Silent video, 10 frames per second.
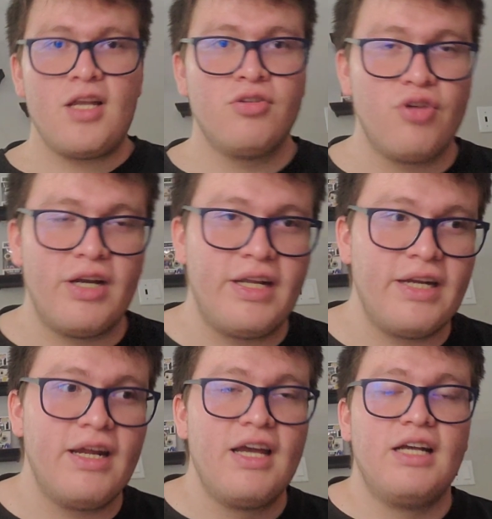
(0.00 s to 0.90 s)
So I
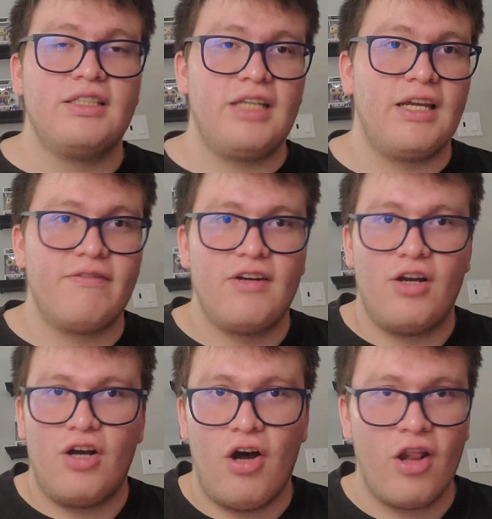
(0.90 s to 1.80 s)
did save
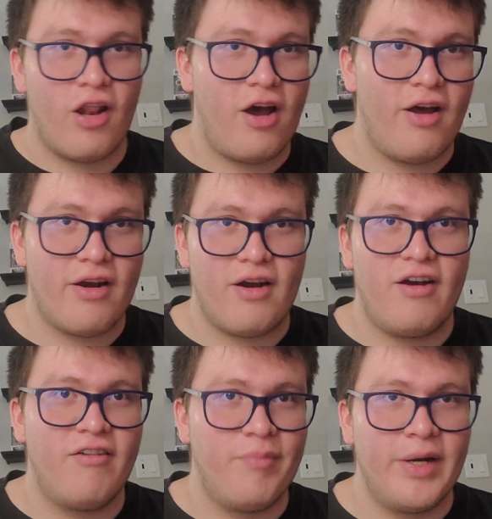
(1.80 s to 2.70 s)
a lot
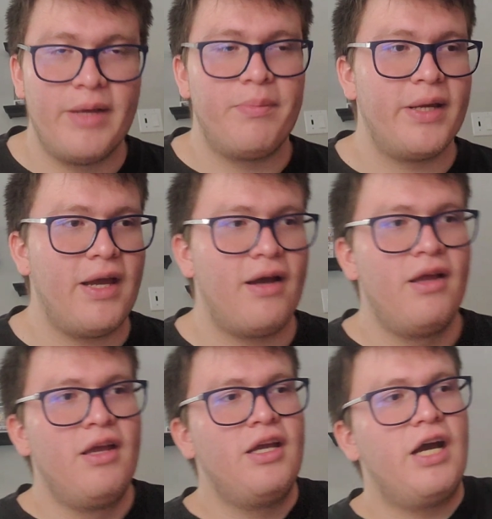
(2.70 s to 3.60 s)
of money. But yeah,
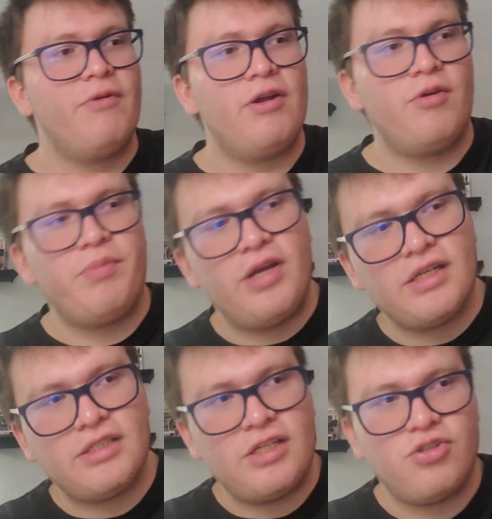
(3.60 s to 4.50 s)
I really hope you
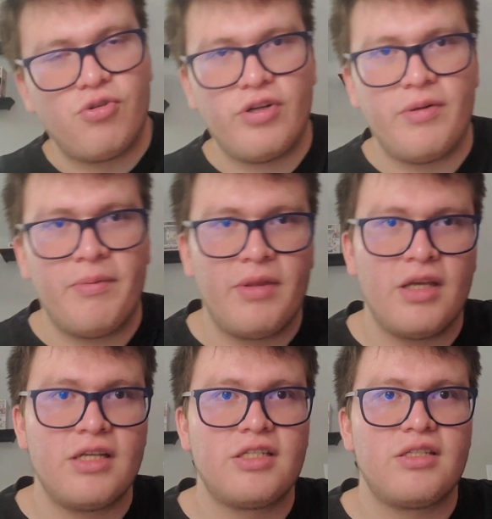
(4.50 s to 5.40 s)
guys enjoyed
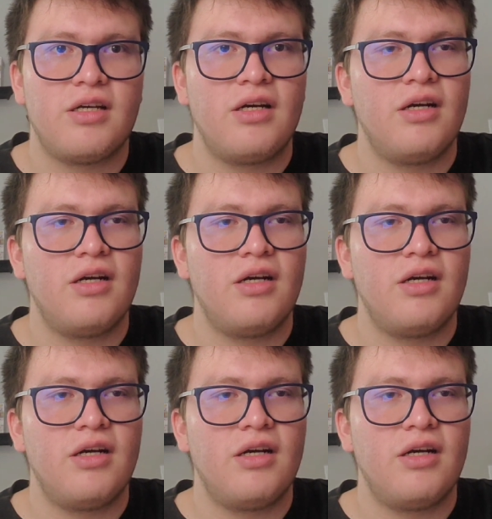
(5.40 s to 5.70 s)
this